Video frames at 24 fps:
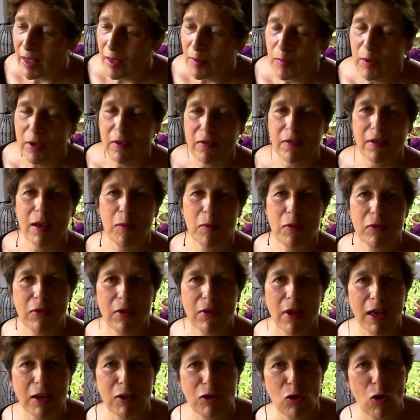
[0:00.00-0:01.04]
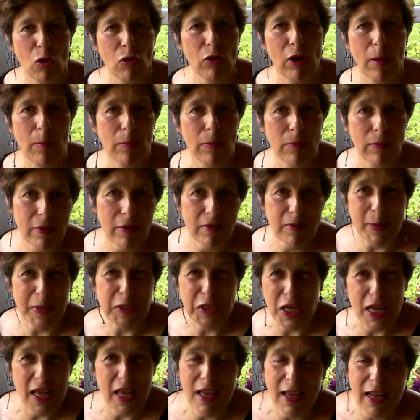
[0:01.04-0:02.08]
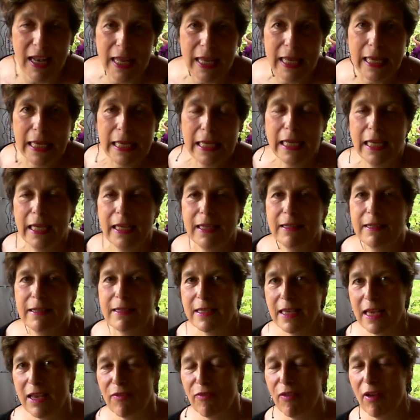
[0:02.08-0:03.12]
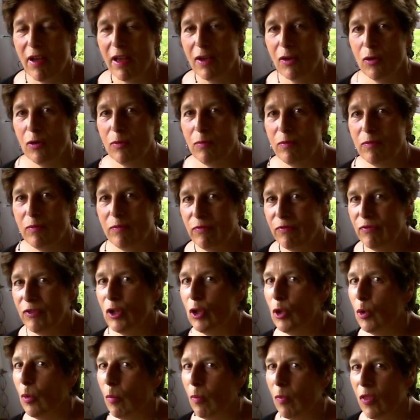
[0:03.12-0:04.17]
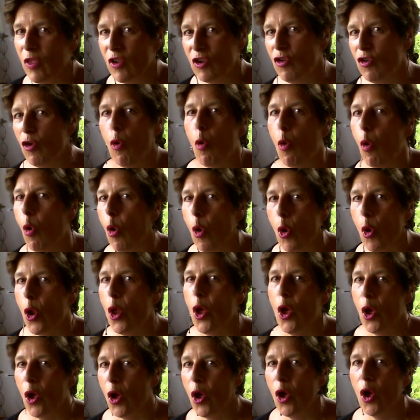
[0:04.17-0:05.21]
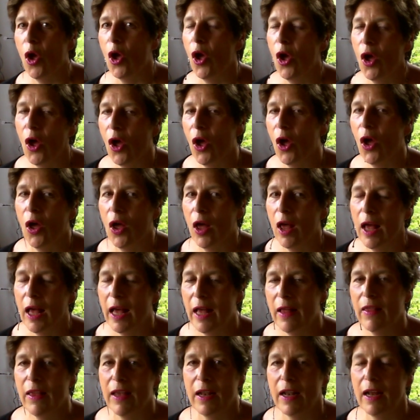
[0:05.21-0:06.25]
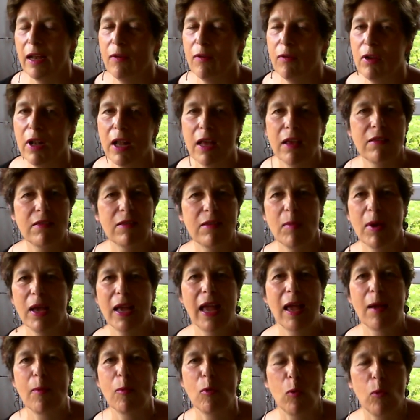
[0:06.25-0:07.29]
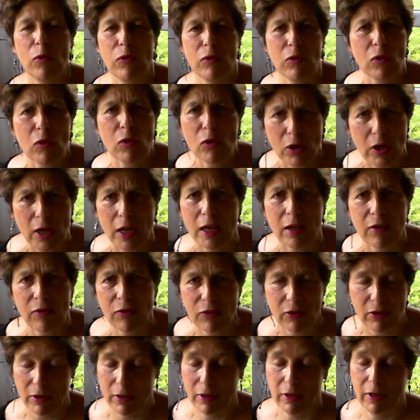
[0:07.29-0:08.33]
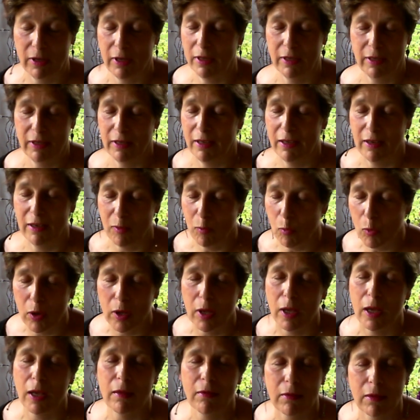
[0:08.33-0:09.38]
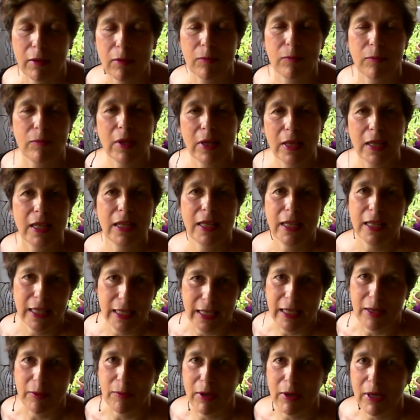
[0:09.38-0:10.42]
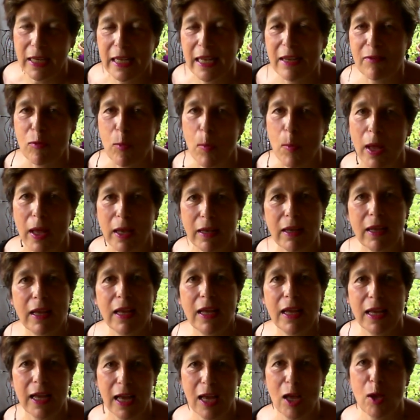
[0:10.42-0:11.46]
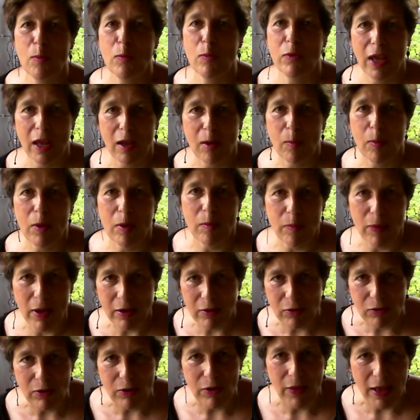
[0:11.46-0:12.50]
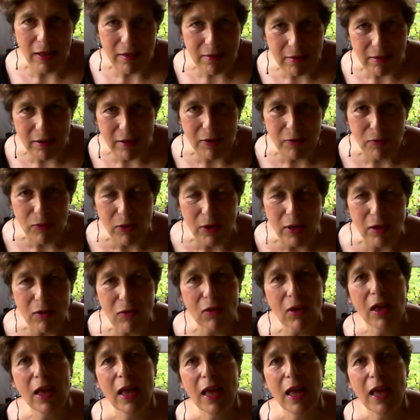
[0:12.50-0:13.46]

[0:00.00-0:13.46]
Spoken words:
because I got up especially early to see if I could film the dawn, and then I realised that my camera wasn't good enough and it didn't work. So anyway, never mind. I hope to get a bit better at that side of things.